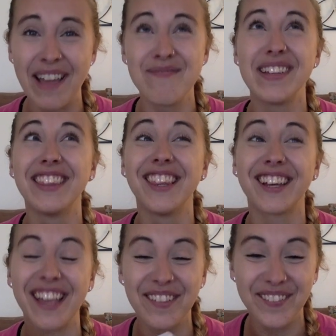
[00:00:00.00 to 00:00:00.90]
I've been
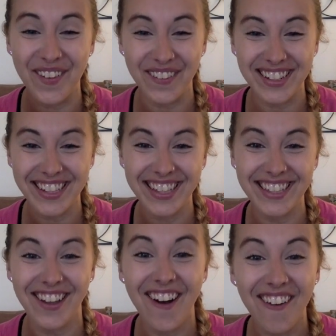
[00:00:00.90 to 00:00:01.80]
looking forward to
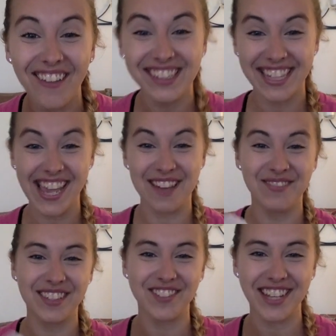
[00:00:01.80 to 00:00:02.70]
this all day.
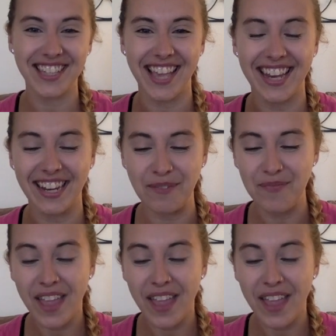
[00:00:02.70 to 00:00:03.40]
I'm so excited.